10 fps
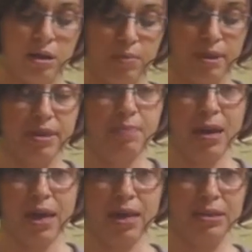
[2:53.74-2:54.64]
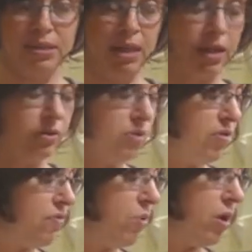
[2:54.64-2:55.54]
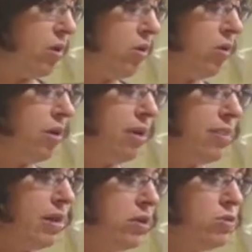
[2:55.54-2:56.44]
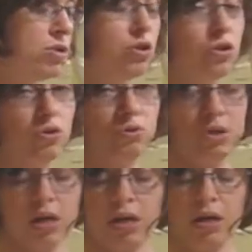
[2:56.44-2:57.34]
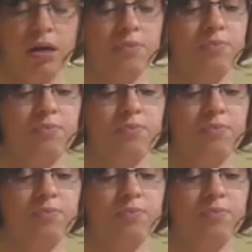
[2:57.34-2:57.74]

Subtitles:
But the pan's lined with oil, and then you can use a